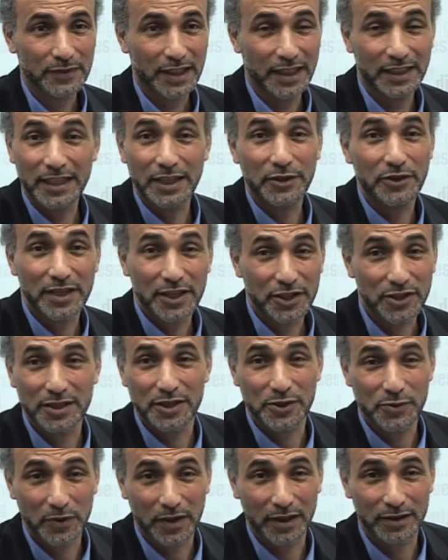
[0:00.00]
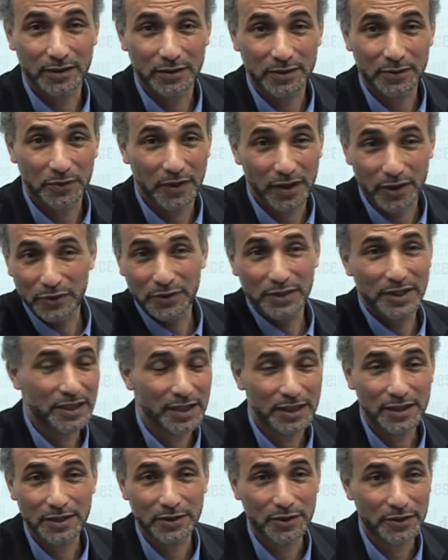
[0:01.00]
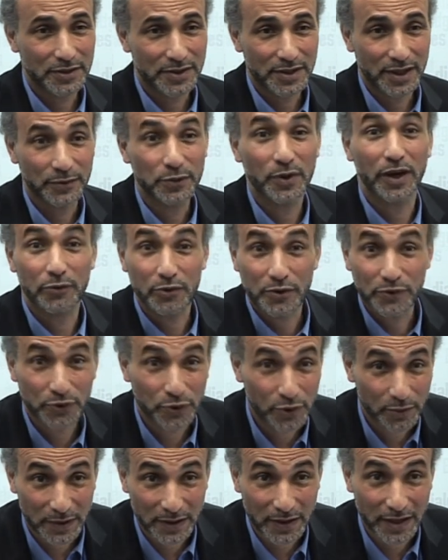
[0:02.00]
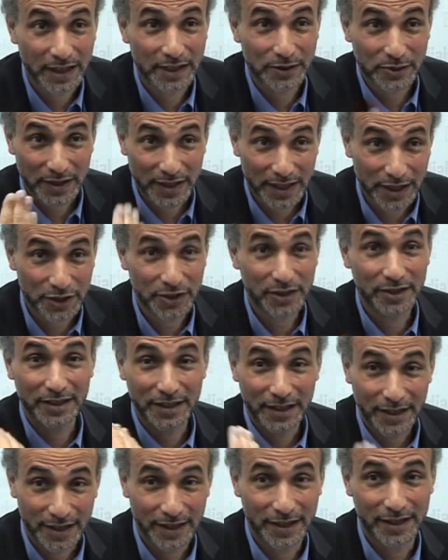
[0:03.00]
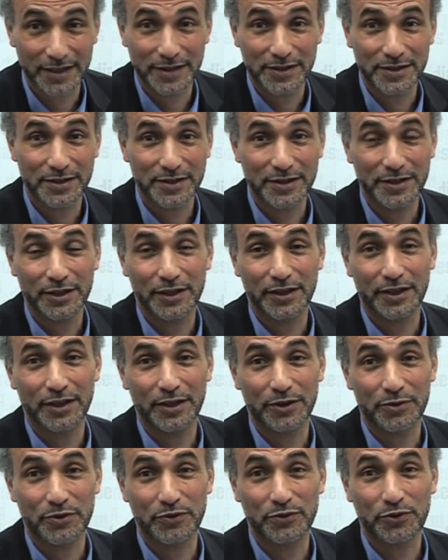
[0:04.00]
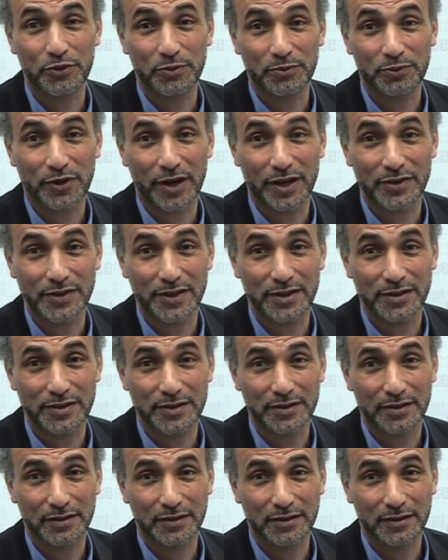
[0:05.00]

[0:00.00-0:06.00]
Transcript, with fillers: And education is what? Why are you educating yourself? You are reforming. Education is a reform process.